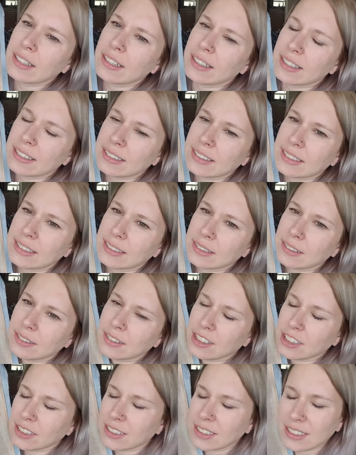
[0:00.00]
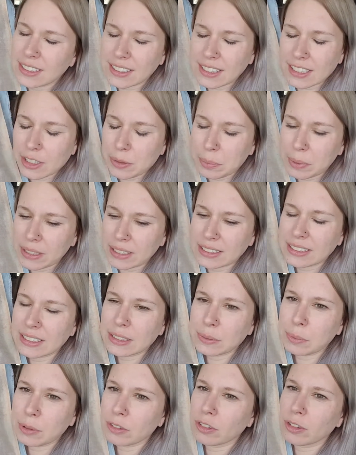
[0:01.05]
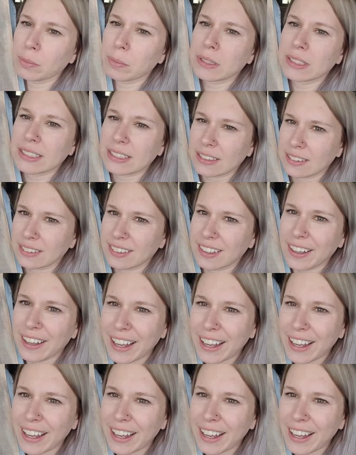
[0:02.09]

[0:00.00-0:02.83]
It's just a stitch piece, and it's beautiful, but still.